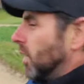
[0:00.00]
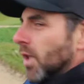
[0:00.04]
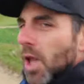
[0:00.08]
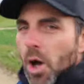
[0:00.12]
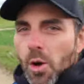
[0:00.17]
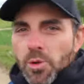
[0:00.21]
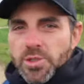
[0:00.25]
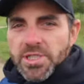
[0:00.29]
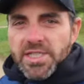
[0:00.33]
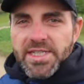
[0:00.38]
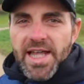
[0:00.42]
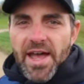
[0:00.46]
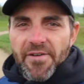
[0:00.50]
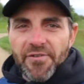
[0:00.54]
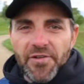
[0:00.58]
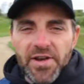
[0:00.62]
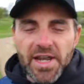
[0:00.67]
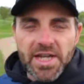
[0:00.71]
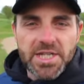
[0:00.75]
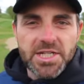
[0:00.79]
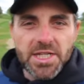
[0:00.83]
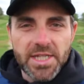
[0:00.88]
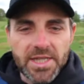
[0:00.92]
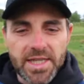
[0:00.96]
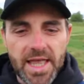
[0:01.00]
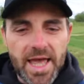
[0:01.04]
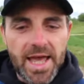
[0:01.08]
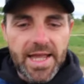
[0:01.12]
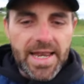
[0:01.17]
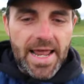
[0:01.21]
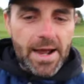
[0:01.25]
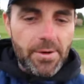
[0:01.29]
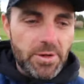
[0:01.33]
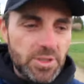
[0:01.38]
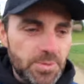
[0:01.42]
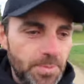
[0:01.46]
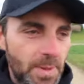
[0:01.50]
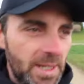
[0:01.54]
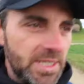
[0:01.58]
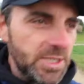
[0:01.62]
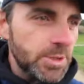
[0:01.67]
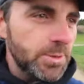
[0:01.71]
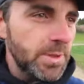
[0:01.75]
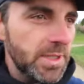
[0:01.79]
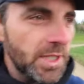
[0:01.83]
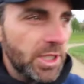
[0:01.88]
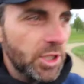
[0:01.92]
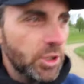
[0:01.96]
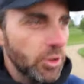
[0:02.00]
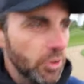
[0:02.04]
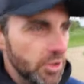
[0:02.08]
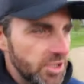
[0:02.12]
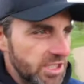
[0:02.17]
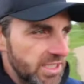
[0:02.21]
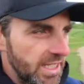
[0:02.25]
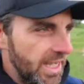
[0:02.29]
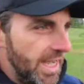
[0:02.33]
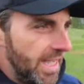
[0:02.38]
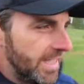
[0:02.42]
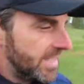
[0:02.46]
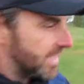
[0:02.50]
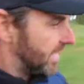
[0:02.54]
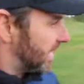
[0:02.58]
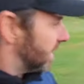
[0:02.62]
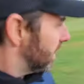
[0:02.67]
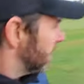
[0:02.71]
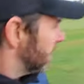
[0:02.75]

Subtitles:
Loads of definition there now, especially with the cut starting.